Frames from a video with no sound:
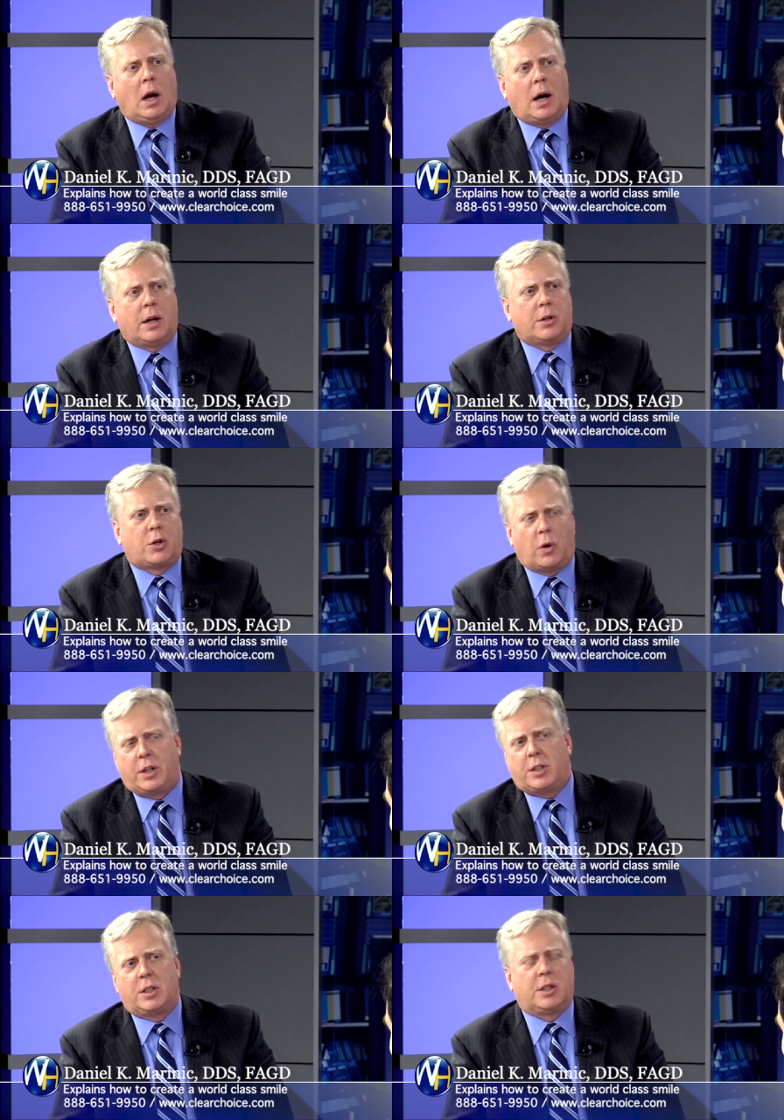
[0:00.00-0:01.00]
uh,
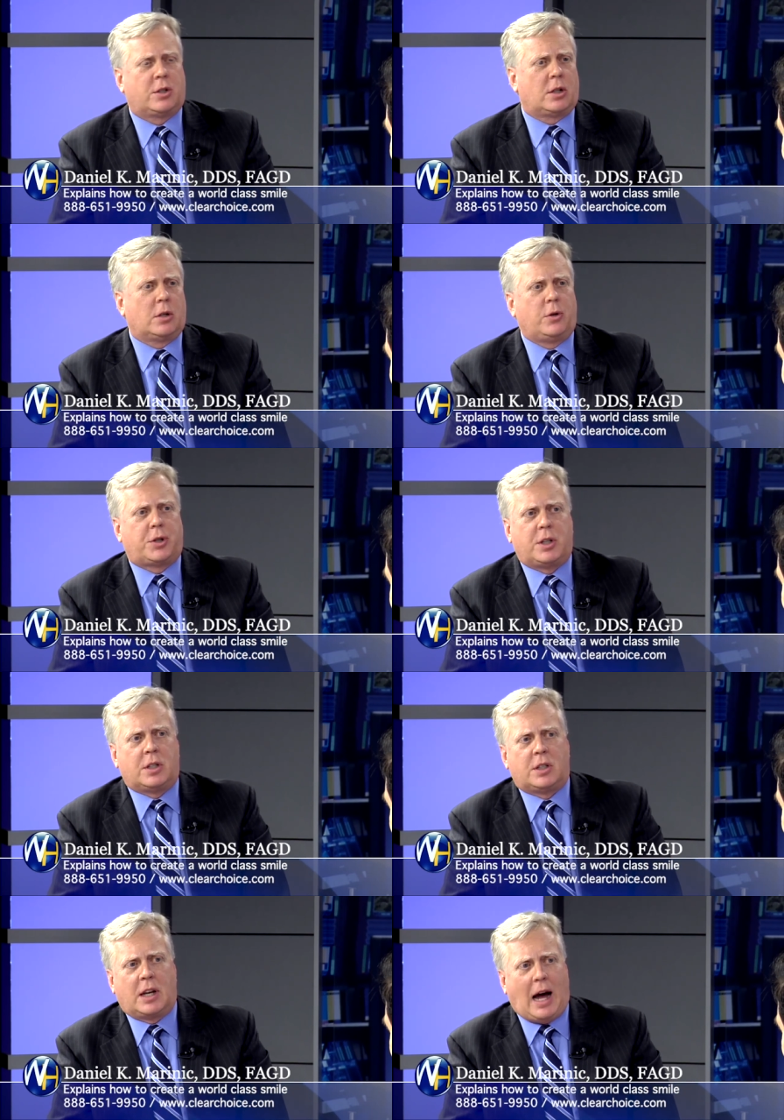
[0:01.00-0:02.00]
choices and
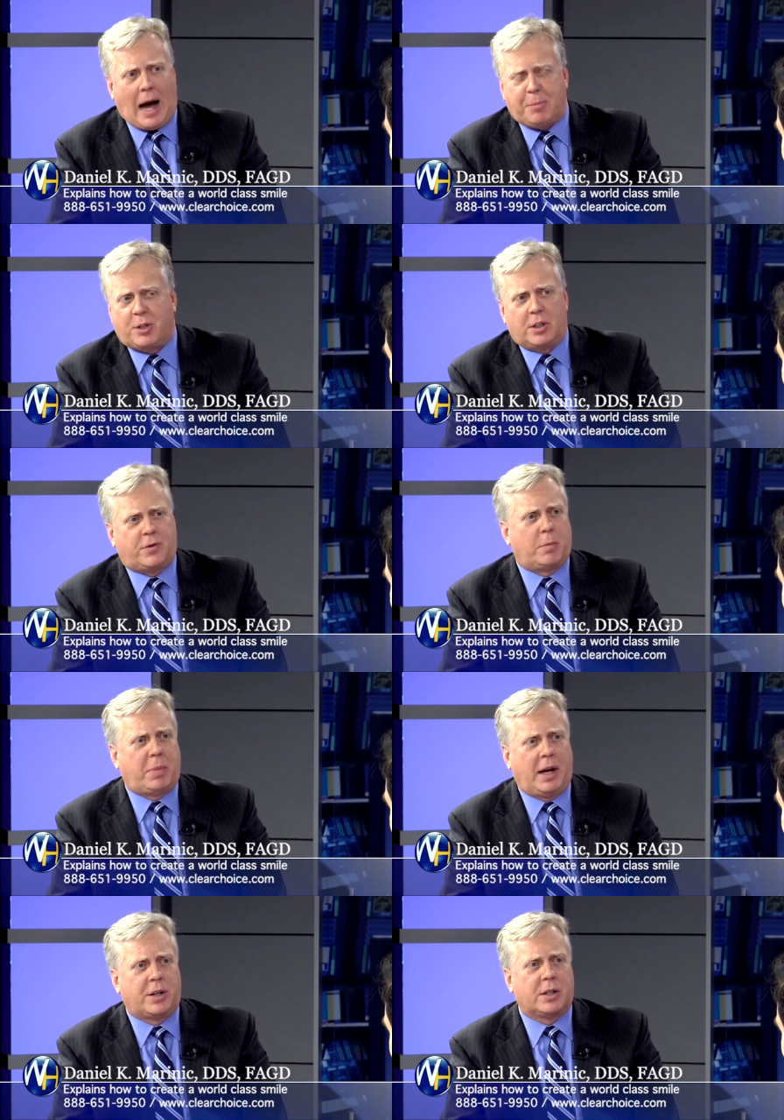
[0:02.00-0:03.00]
solutions and options for
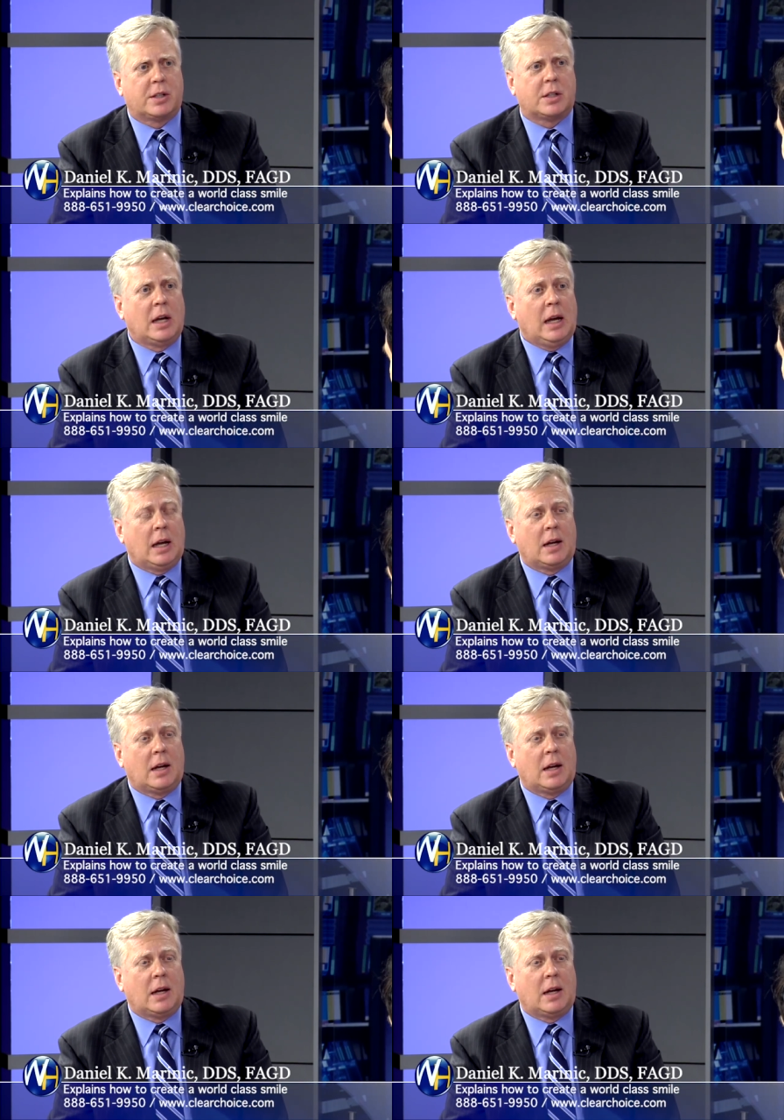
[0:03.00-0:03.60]
patients. So with